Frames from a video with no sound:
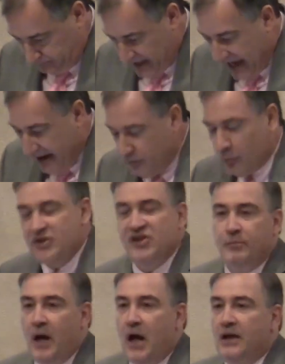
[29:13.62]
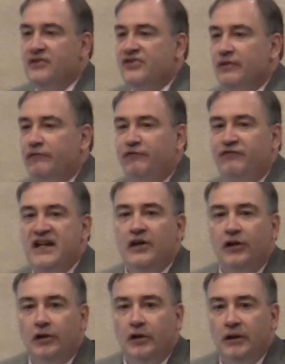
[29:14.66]
have a response of
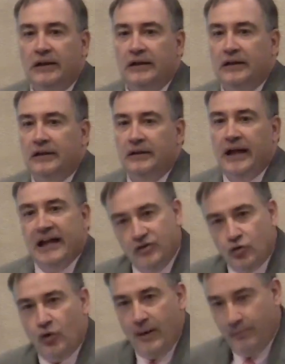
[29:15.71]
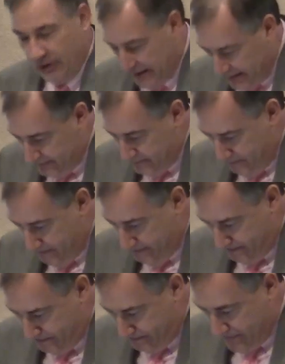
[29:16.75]
fear and trembling
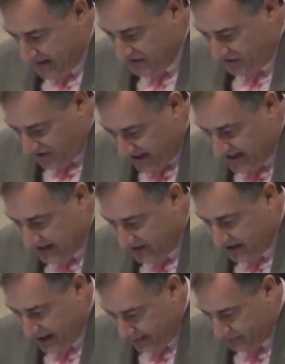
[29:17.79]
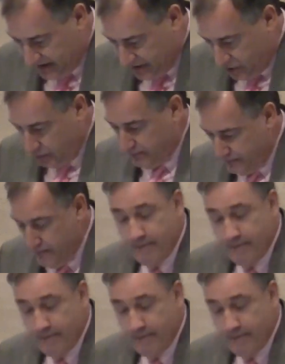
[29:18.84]
in seeing the empty tomb?